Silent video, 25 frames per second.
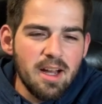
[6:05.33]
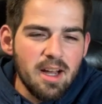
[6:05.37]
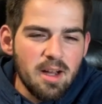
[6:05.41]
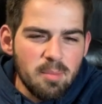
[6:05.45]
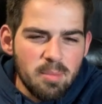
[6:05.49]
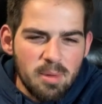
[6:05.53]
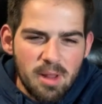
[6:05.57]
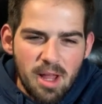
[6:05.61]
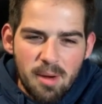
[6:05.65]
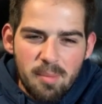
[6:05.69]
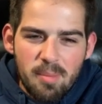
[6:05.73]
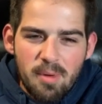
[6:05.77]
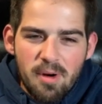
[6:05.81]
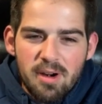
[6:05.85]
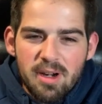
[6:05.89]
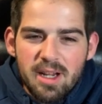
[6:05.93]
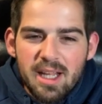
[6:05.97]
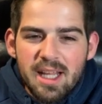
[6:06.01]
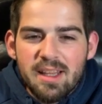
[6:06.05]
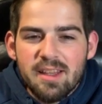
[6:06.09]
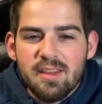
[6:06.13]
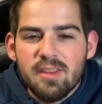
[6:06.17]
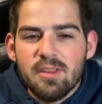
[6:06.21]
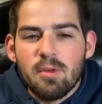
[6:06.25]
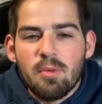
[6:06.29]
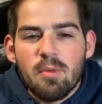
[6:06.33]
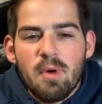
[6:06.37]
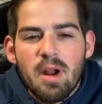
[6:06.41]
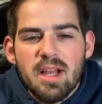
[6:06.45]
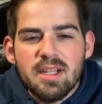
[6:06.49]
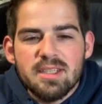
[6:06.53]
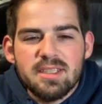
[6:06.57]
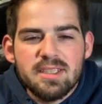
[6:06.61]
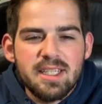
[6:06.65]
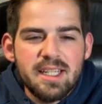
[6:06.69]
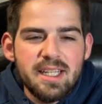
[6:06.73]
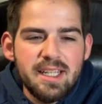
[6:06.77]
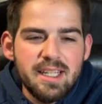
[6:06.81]
Block Party, and then the
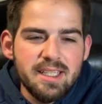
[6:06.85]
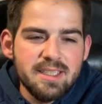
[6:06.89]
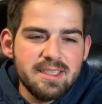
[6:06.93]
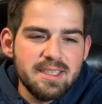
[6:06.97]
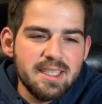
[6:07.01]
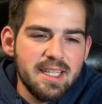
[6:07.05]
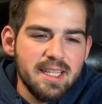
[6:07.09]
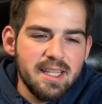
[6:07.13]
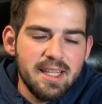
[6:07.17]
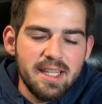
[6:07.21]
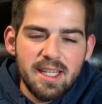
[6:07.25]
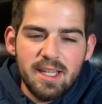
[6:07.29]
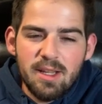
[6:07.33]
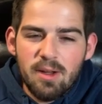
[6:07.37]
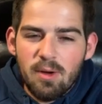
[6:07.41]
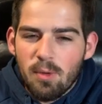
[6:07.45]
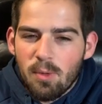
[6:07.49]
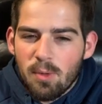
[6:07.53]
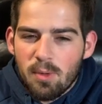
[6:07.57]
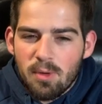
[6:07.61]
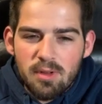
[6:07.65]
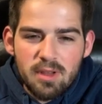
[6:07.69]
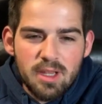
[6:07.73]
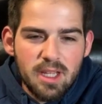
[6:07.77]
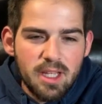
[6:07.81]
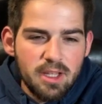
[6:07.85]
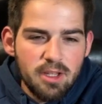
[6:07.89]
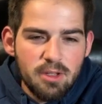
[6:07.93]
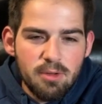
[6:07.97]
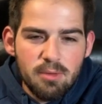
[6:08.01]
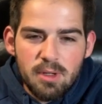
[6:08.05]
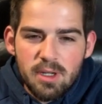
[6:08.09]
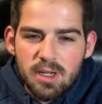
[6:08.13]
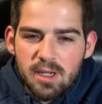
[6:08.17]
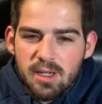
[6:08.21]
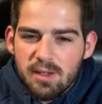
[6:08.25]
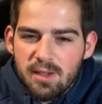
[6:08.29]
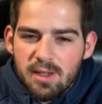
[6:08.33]
rest is in the order that you
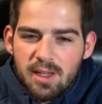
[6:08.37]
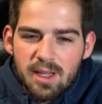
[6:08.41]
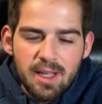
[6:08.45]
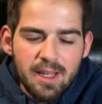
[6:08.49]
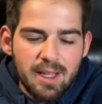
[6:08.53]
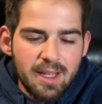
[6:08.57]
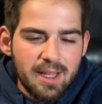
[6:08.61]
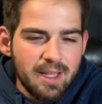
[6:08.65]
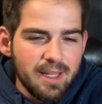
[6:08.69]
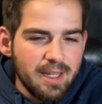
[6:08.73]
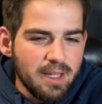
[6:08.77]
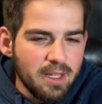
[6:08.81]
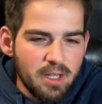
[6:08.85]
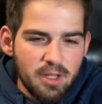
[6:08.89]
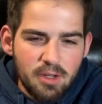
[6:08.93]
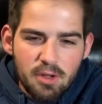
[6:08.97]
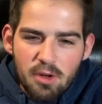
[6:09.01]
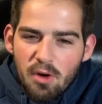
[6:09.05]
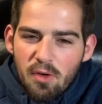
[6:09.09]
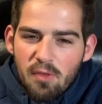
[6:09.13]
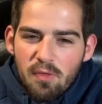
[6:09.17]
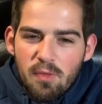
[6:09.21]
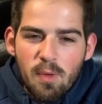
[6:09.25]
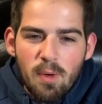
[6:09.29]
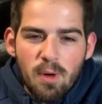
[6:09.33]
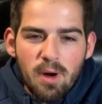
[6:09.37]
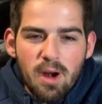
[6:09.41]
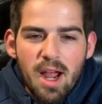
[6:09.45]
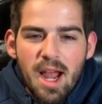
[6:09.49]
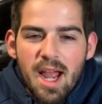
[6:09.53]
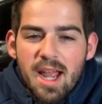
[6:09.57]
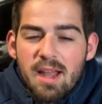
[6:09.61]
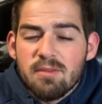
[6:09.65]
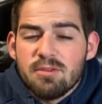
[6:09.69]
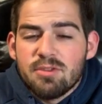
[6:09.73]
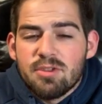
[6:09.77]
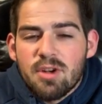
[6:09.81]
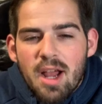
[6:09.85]
can go for. I
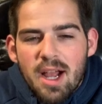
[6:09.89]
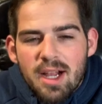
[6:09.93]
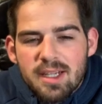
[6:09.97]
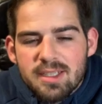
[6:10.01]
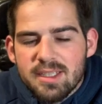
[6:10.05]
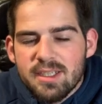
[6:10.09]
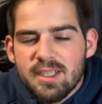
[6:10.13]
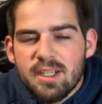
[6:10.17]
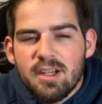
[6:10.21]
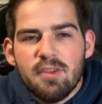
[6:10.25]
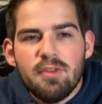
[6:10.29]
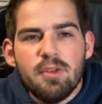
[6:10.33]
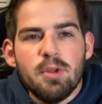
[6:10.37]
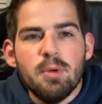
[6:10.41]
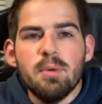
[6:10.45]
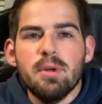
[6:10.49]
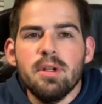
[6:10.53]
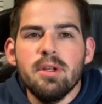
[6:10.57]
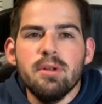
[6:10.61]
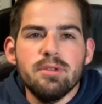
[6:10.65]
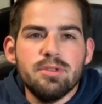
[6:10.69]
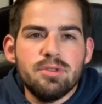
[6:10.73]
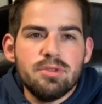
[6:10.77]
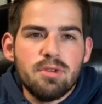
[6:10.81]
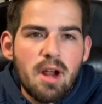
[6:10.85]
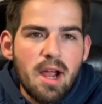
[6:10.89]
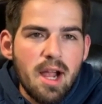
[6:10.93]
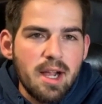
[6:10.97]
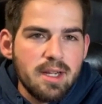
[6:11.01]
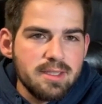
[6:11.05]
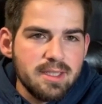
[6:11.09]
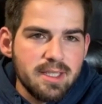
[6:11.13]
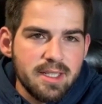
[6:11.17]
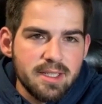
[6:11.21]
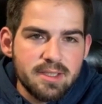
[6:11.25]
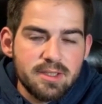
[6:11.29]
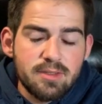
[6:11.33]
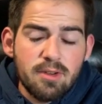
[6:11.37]
have Drax in there if you want to use Drax
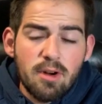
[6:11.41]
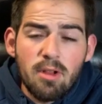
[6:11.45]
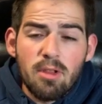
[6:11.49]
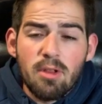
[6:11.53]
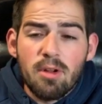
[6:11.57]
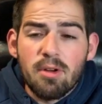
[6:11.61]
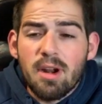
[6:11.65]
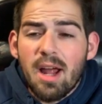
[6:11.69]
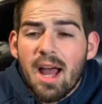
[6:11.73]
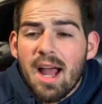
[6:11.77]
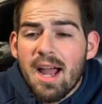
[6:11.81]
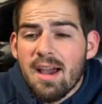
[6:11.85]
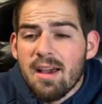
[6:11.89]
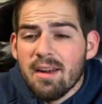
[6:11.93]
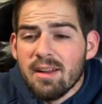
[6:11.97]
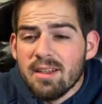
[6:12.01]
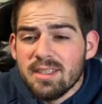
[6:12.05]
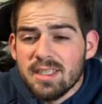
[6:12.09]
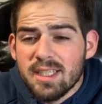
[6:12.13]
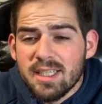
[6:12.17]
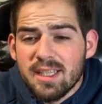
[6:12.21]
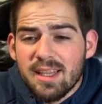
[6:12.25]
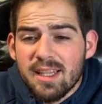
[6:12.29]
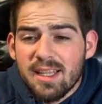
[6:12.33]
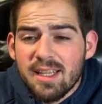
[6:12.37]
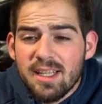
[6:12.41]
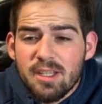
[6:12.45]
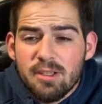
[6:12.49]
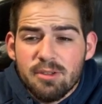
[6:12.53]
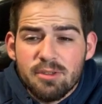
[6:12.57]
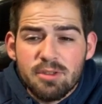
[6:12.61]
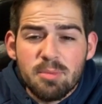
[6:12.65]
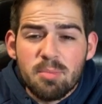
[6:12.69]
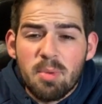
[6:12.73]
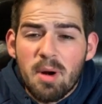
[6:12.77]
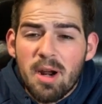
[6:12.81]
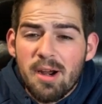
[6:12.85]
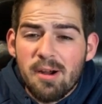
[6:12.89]
to get Star-Lord. I honestly think you
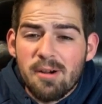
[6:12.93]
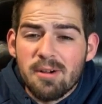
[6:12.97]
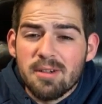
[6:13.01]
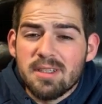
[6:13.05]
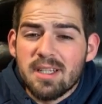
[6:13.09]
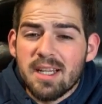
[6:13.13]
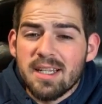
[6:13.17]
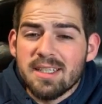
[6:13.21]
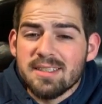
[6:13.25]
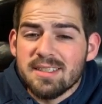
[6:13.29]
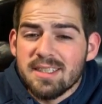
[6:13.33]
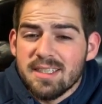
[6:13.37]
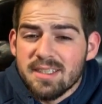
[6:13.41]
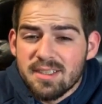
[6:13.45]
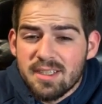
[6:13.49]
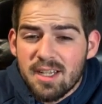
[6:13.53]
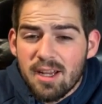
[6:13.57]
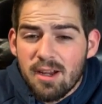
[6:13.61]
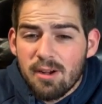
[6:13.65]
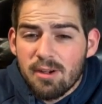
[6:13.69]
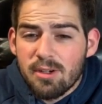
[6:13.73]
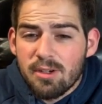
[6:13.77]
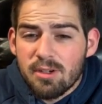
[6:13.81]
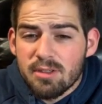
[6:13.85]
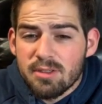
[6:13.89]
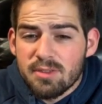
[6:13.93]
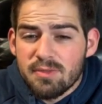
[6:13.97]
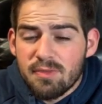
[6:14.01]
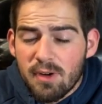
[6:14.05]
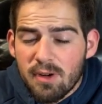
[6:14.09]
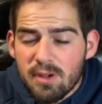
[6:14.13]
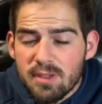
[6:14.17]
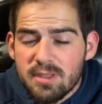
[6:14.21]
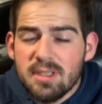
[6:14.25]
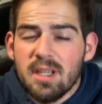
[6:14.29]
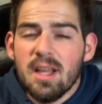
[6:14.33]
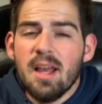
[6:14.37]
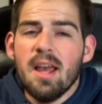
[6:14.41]
should prioritize these characters
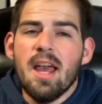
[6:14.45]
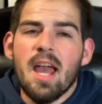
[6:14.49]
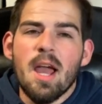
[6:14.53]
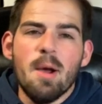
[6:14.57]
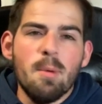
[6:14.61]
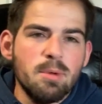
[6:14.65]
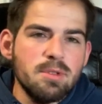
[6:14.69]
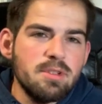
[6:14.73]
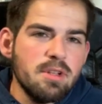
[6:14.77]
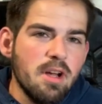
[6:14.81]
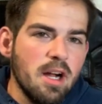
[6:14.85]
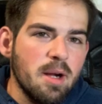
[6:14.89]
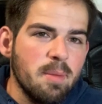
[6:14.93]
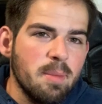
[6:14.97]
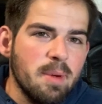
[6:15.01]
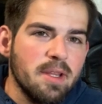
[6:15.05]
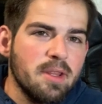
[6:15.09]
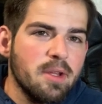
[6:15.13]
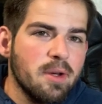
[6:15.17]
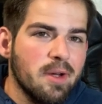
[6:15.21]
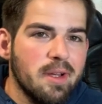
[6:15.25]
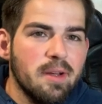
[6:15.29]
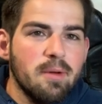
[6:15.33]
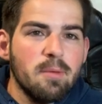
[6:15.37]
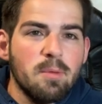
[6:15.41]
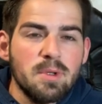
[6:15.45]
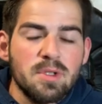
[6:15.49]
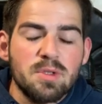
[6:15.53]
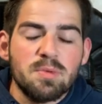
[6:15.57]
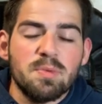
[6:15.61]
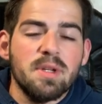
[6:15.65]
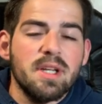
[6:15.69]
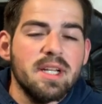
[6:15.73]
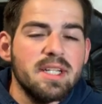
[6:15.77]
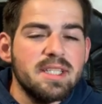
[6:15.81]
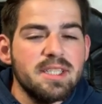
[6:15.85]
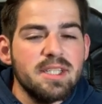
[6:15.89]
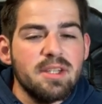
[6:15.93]
first, and we'll talk about that once
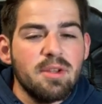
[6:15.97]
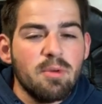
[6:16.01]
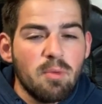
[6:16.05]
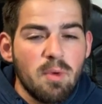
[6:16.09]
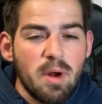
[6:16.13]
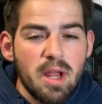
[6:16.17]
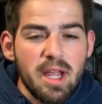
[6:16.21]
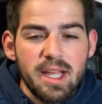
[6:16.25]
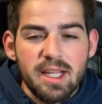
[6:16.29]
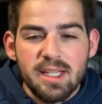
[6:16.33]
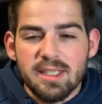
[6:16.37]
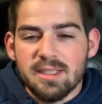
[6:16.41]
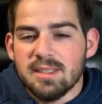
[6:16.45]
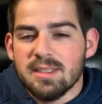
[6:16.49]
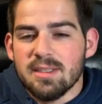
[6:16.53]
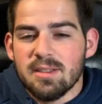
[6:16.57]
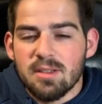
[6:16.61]
we get to the raid